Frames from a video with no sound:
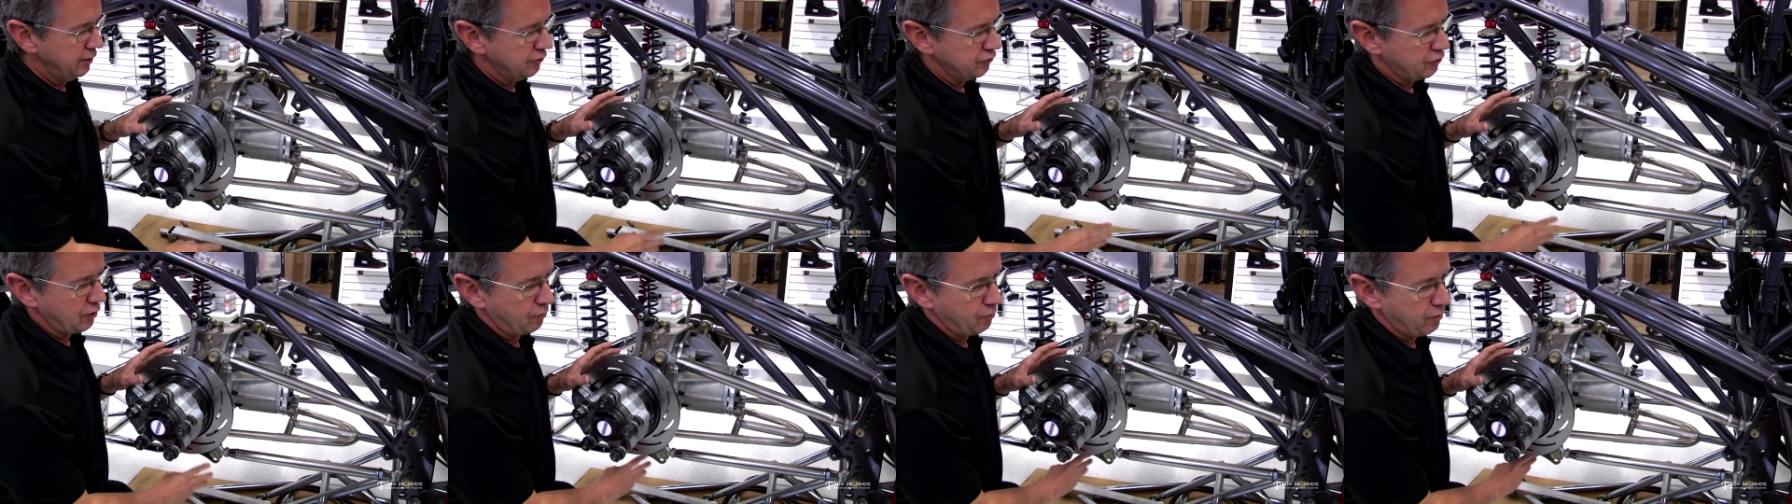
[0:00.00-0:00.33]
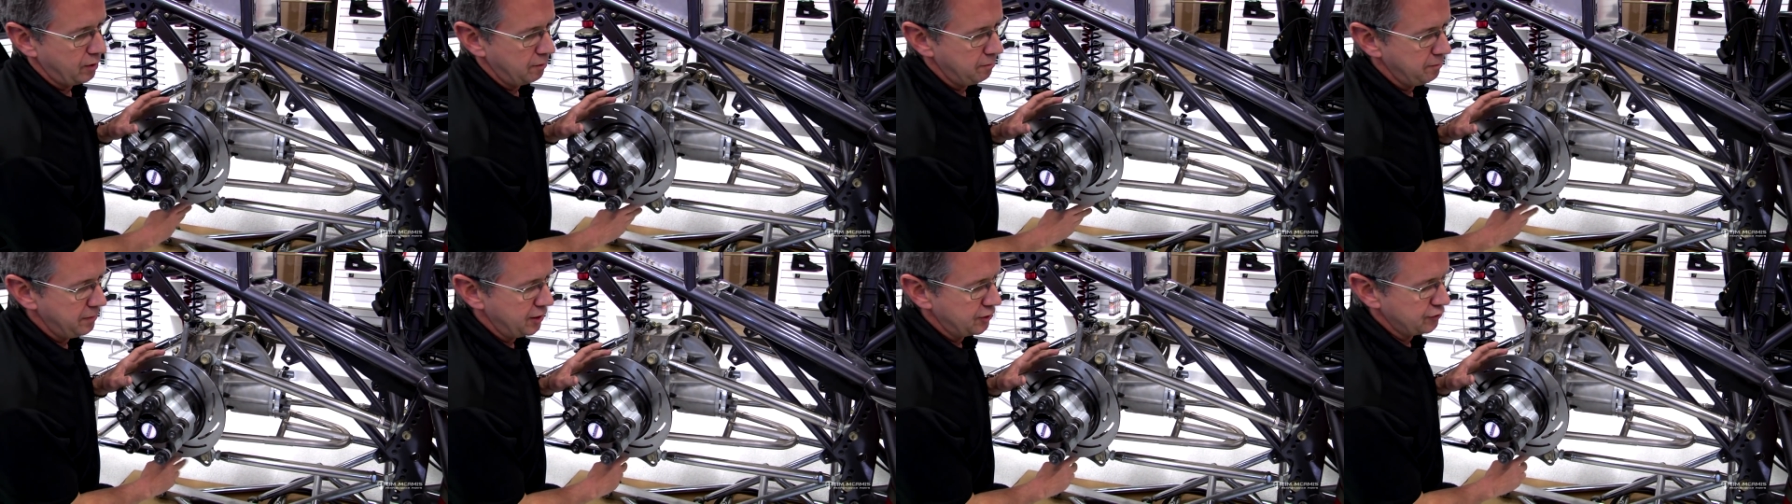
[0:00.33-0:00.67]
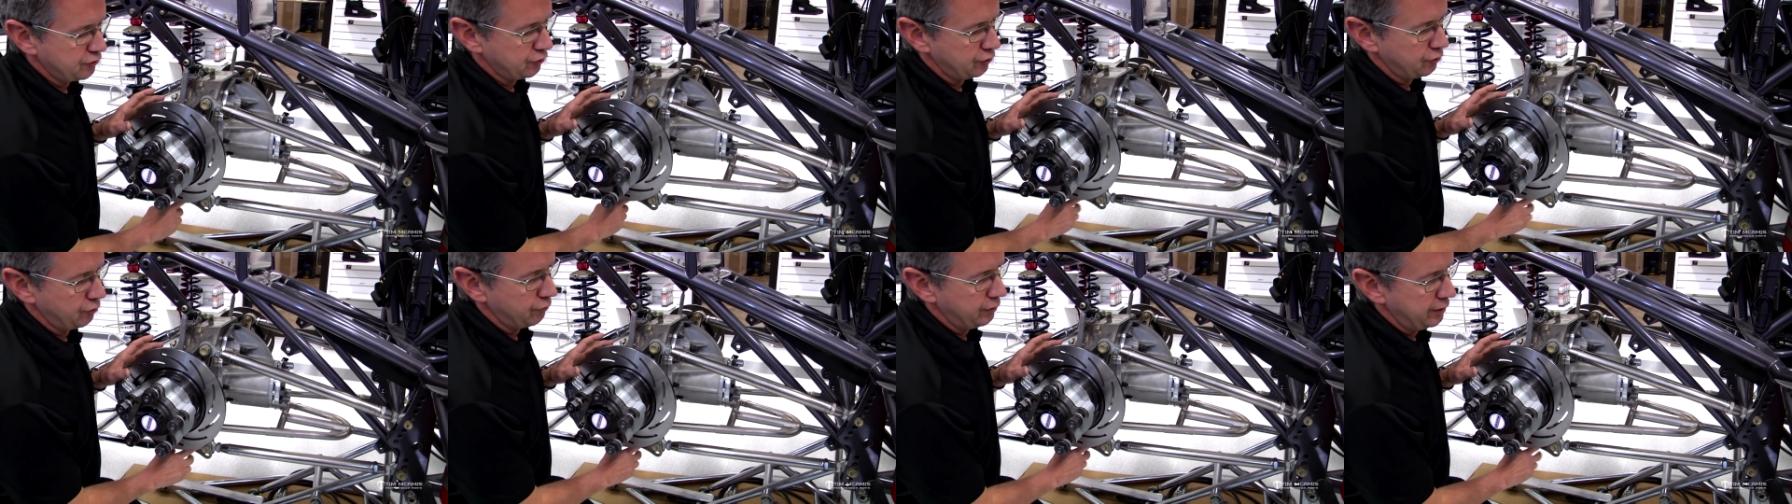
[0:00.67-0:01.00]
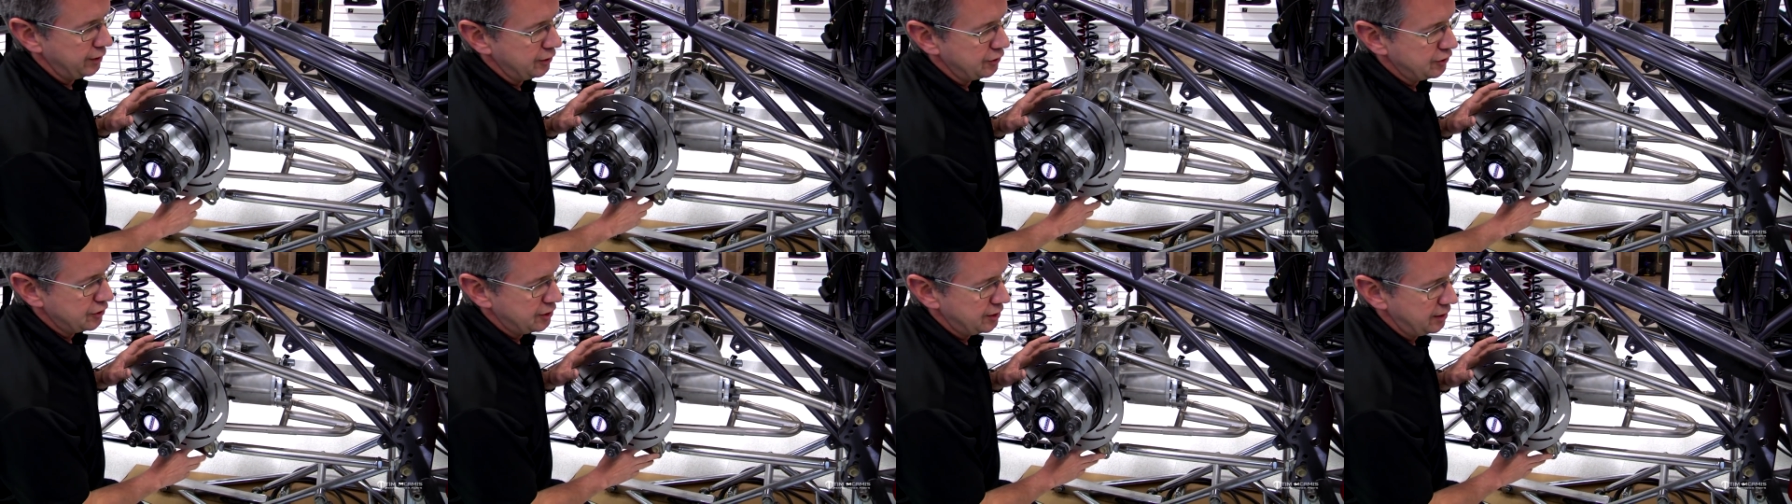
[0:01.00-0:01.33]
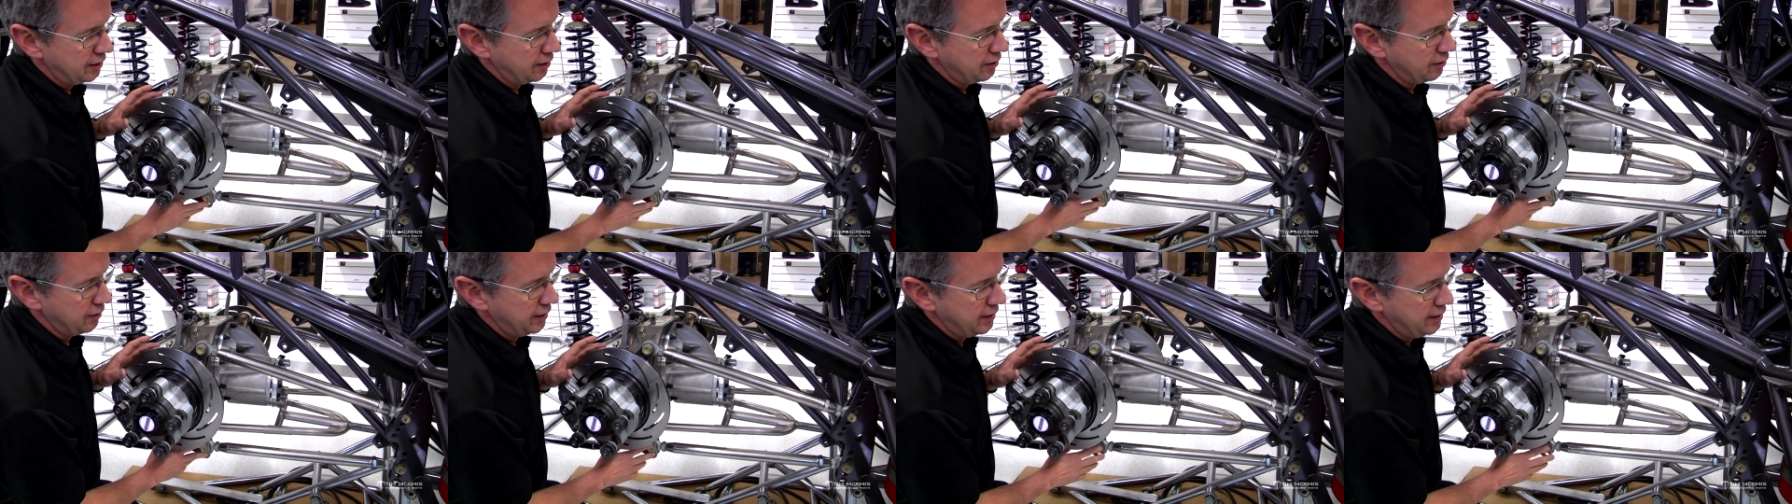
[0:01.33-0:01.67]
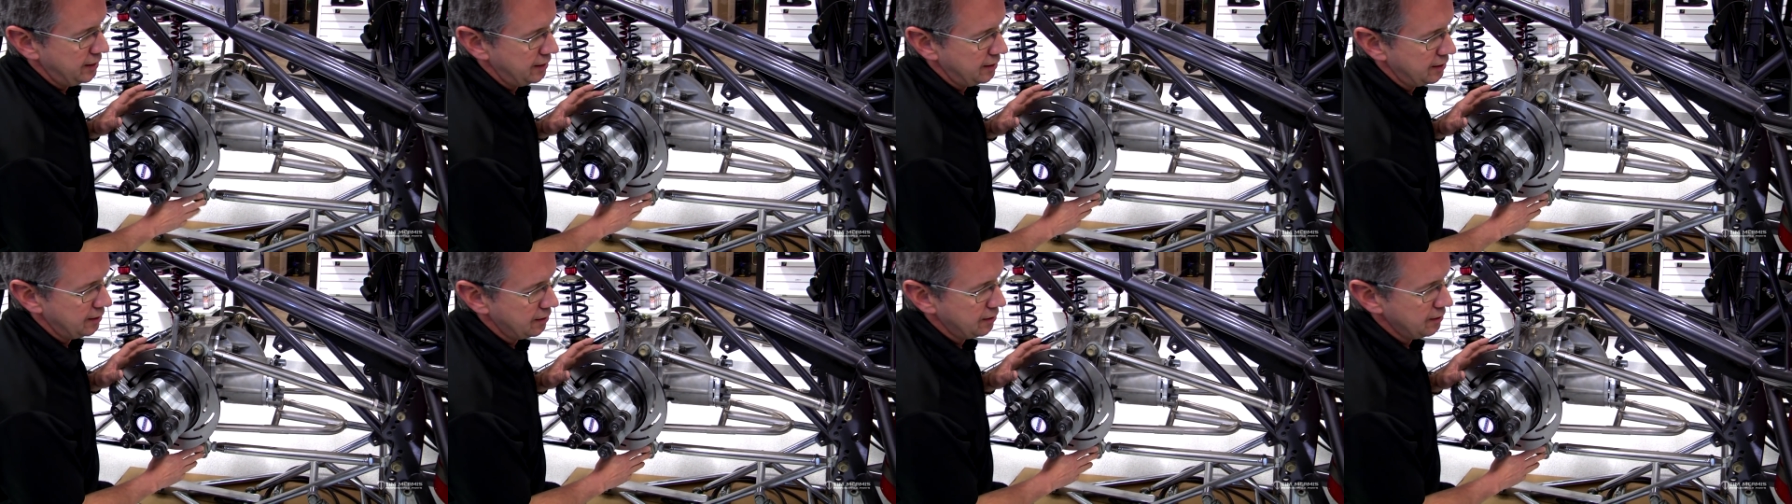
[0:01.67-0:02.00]
So I want to measure the rear steer
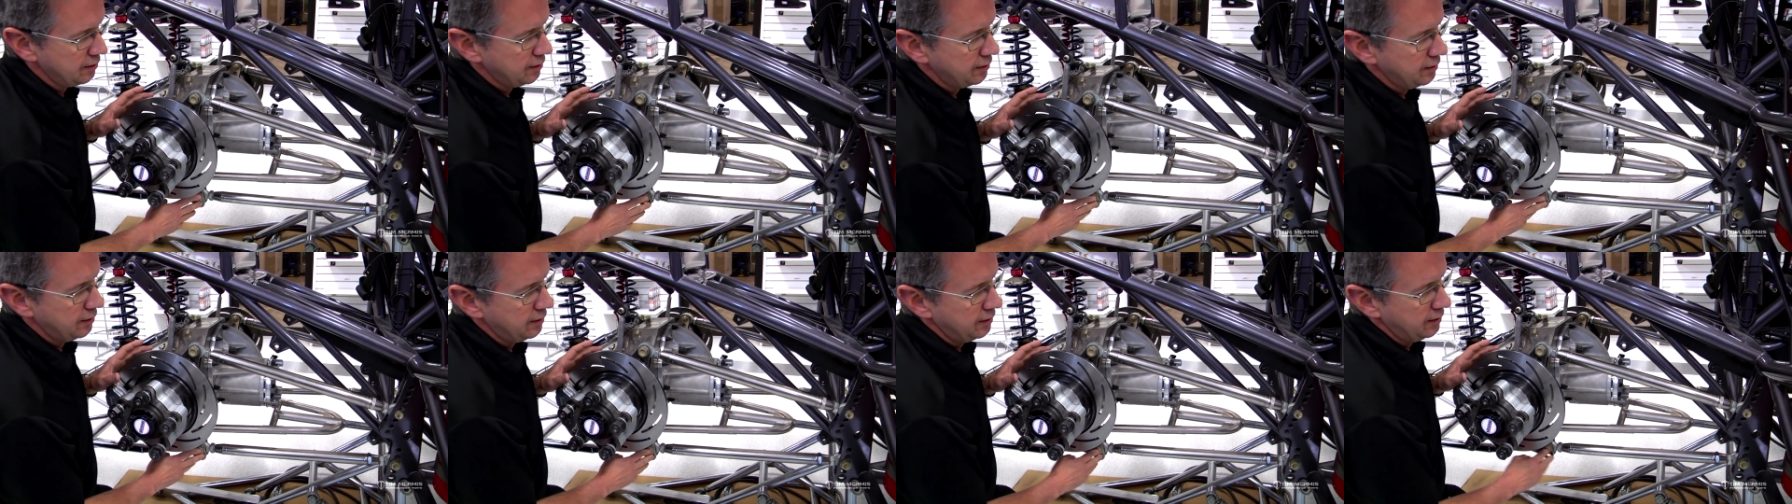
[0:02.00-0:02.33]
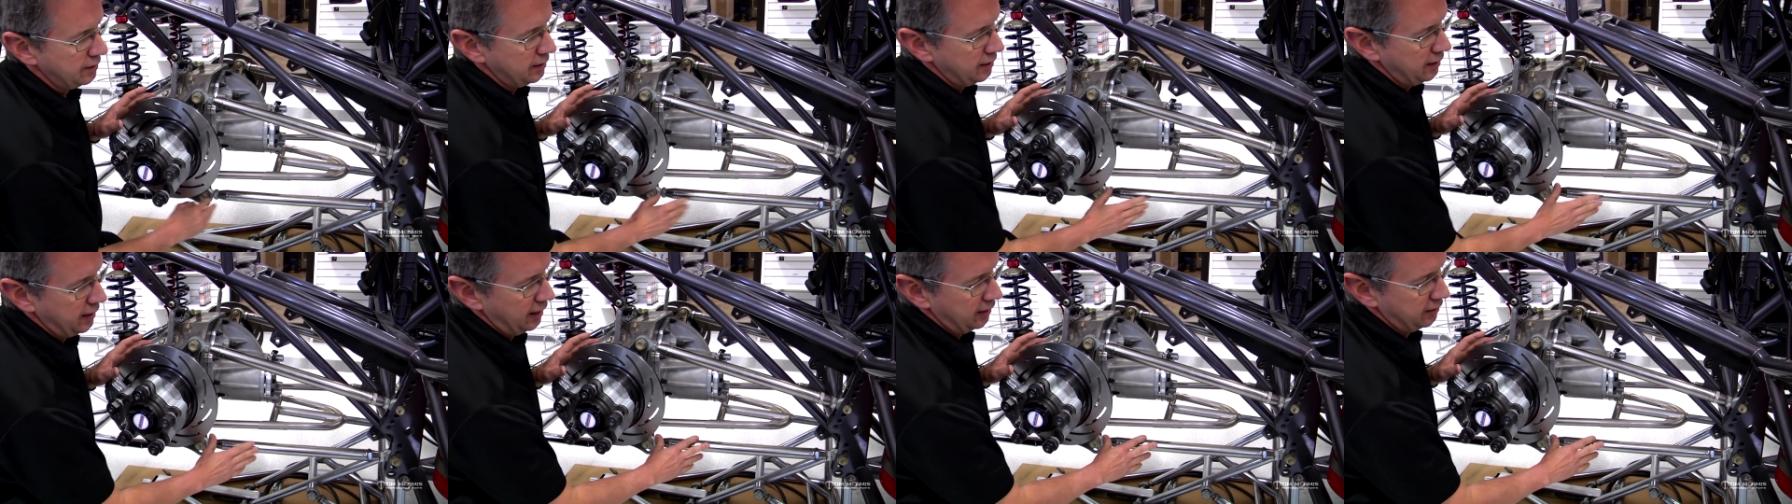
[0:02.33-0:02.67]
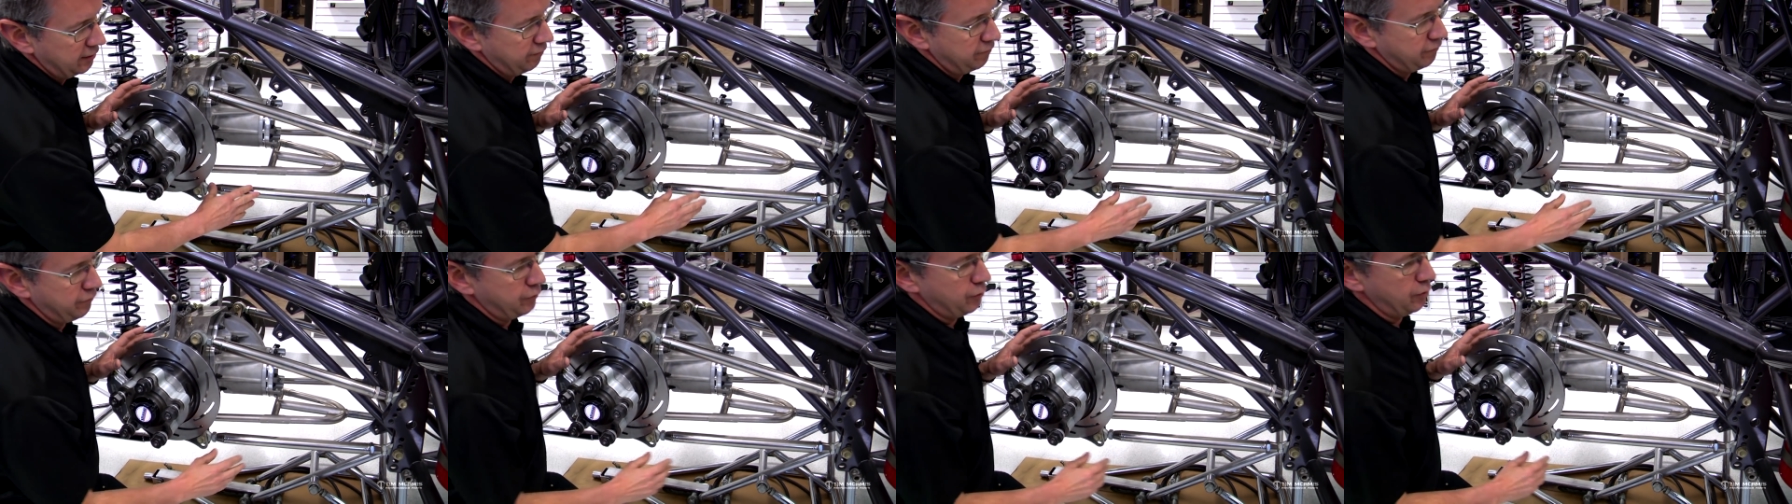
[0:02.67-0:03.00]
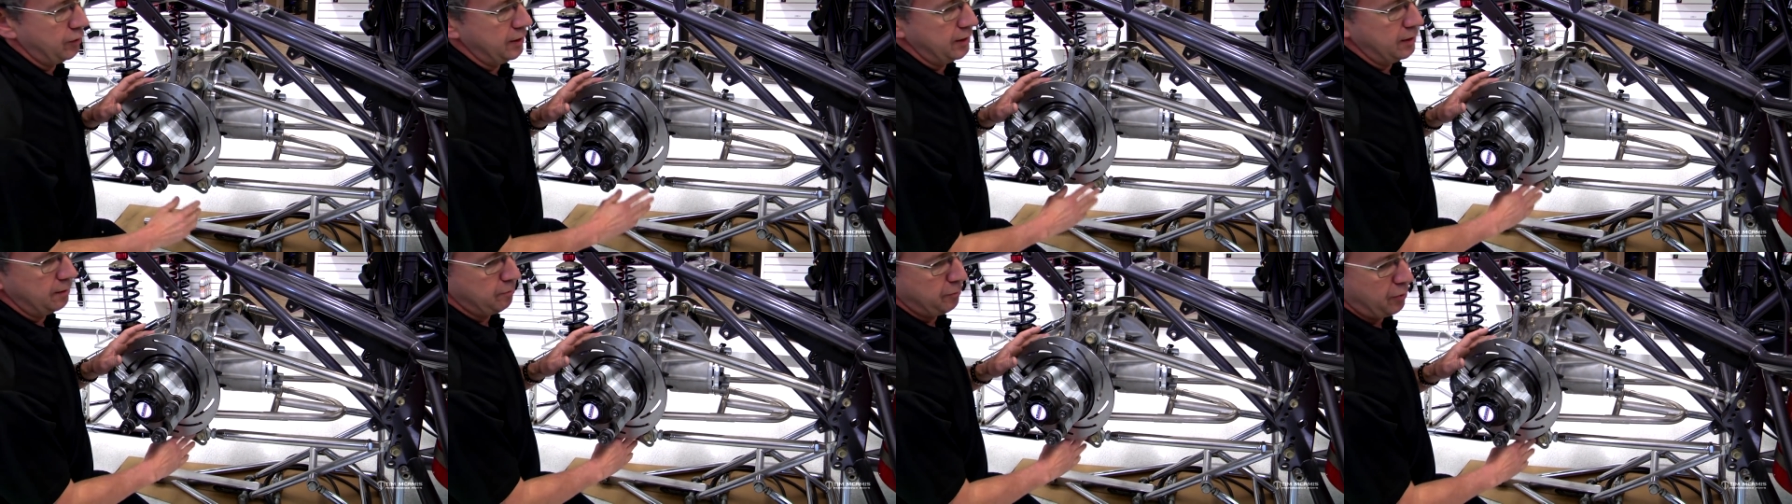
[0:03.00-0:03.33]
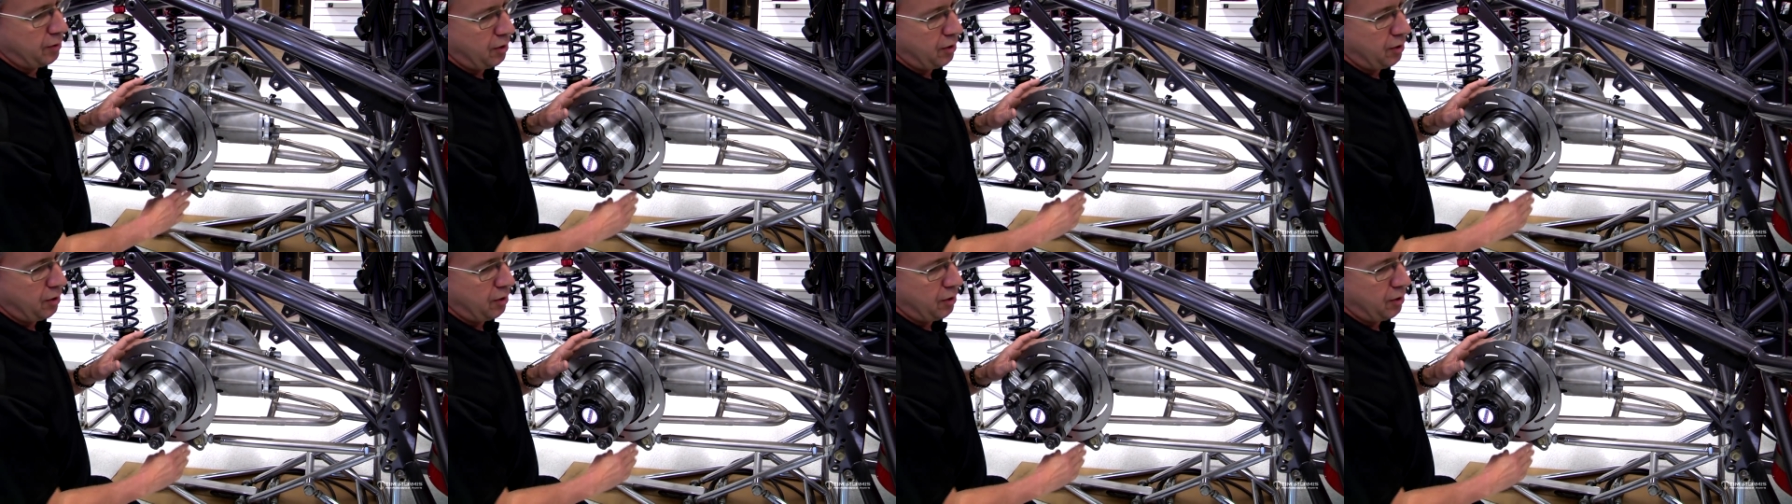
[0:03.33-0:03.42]
here at the four link